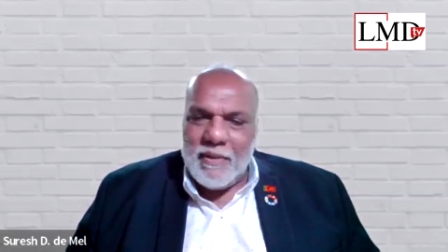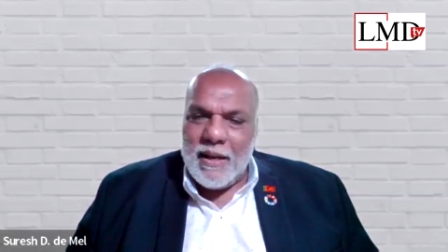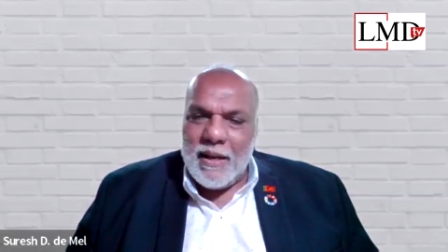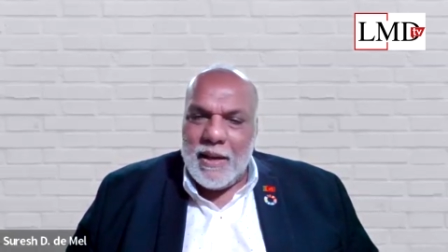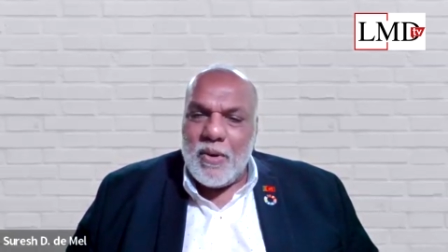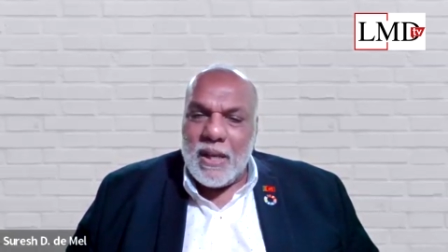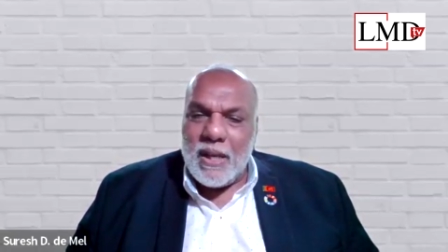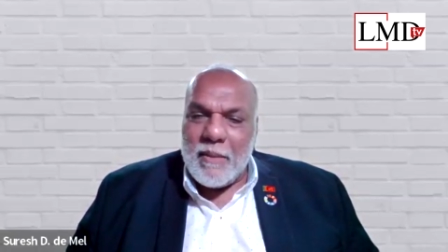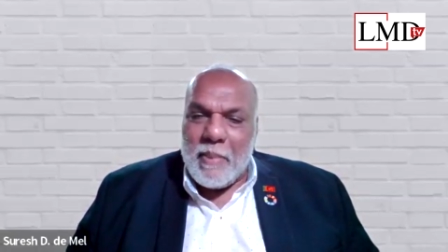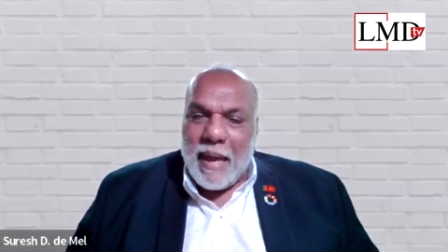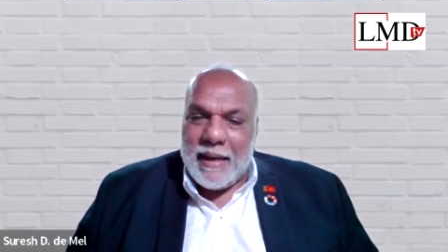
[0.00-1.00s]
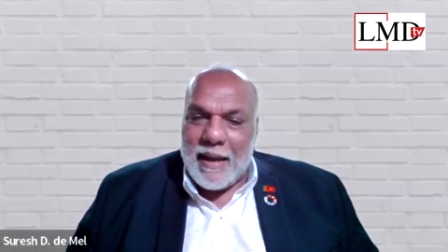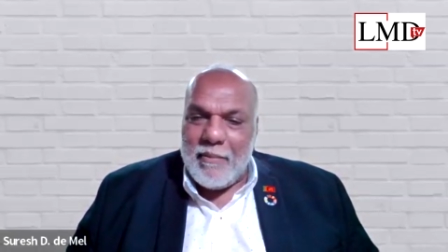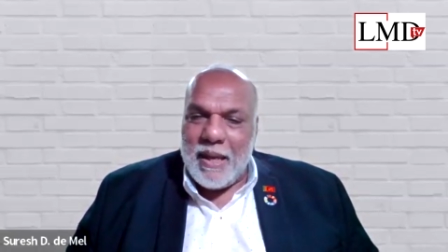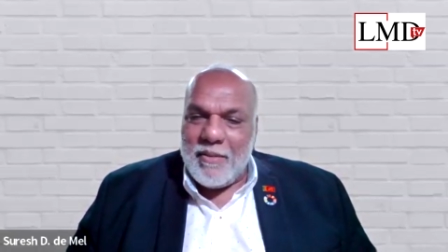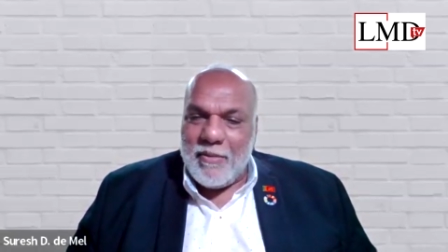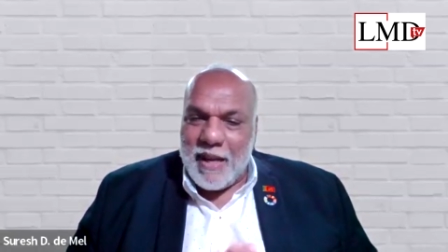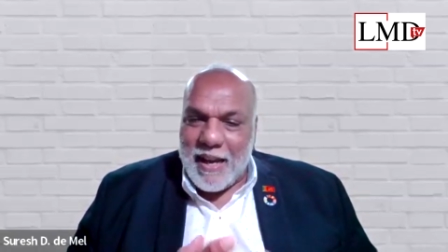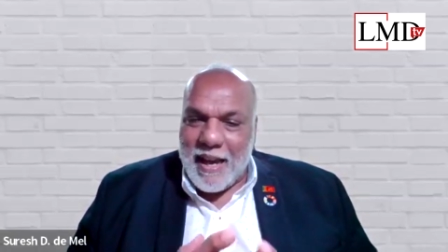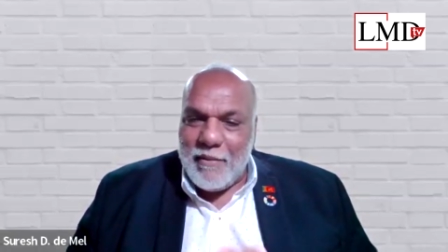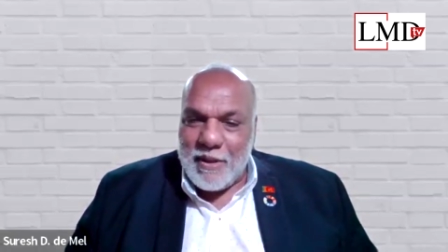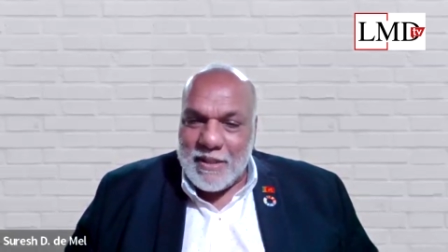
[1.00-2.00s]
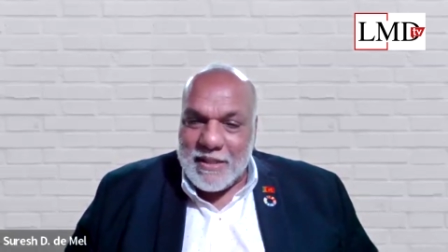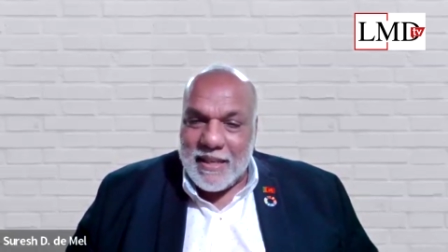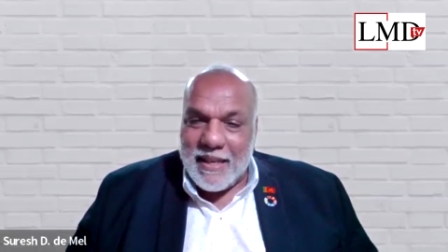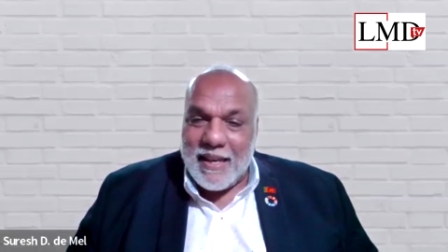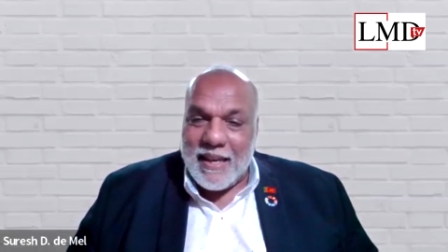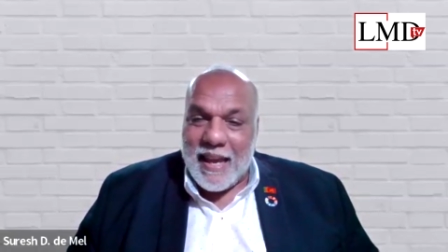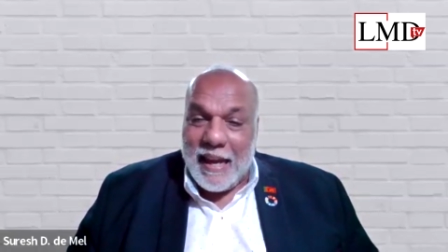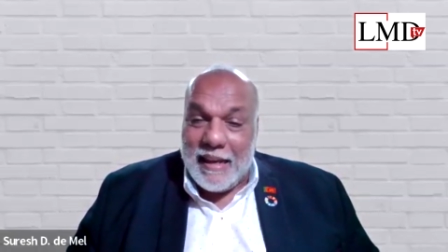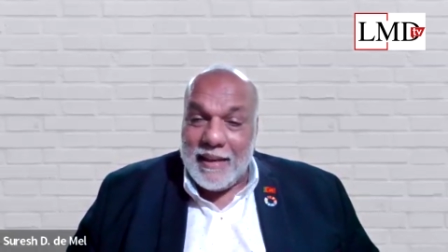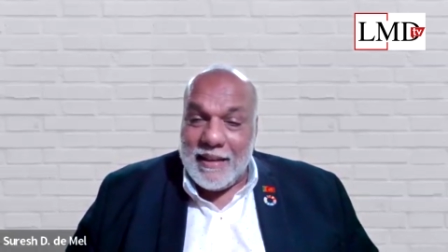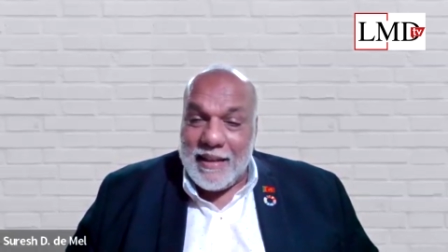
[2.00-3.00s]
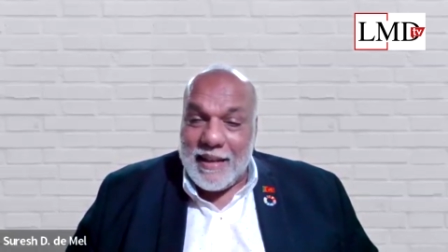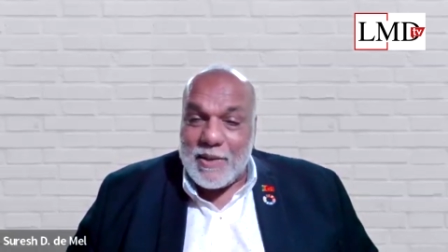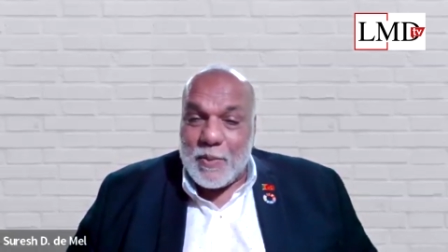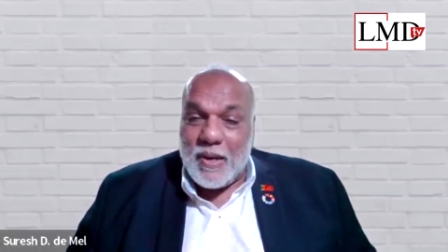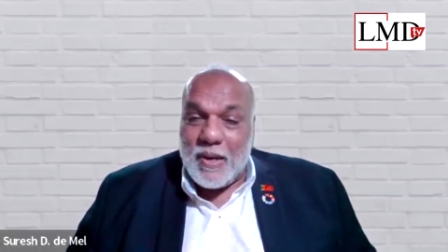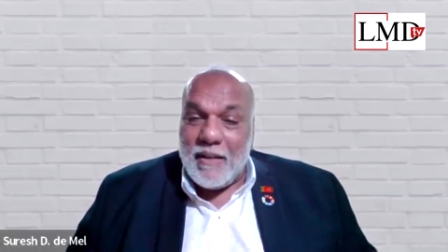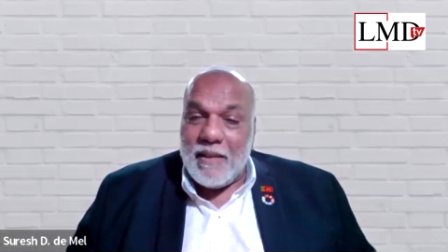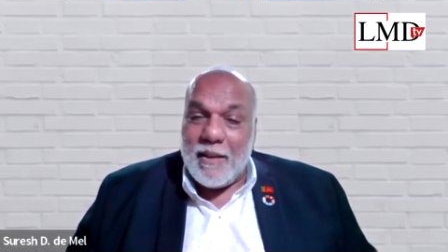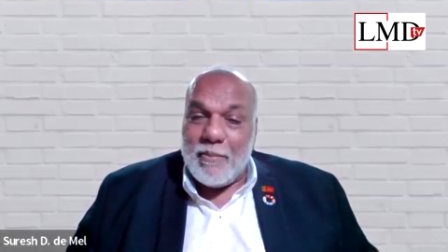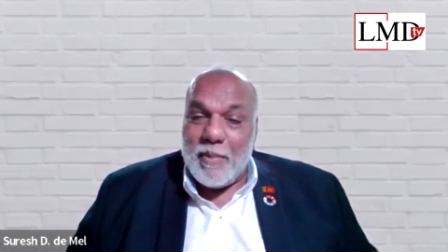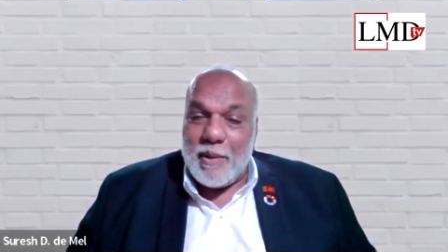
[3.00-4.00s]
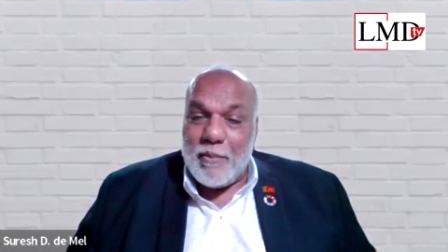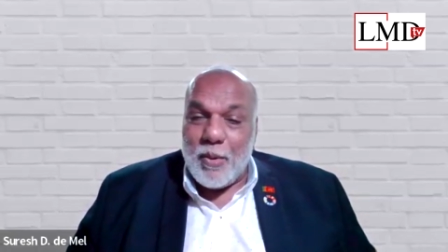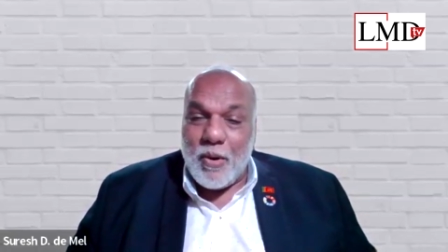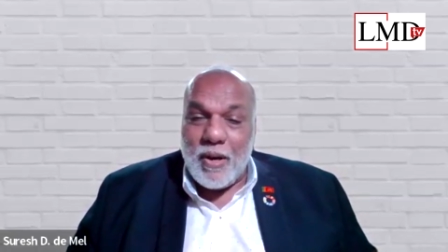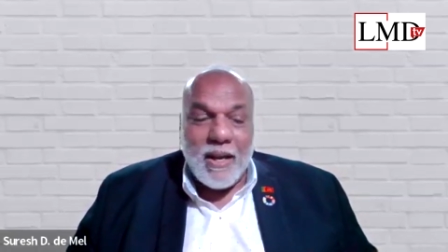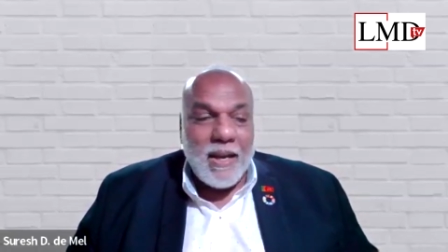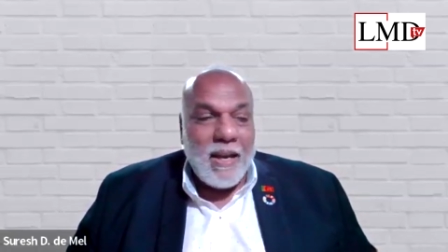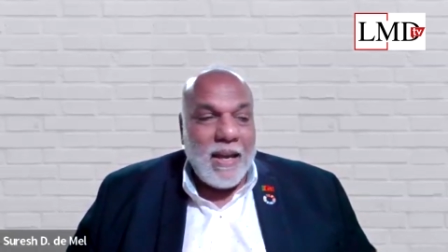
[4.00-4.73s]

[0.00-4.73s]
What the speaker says: even during the pandemic, when I was heading the Export Development Board,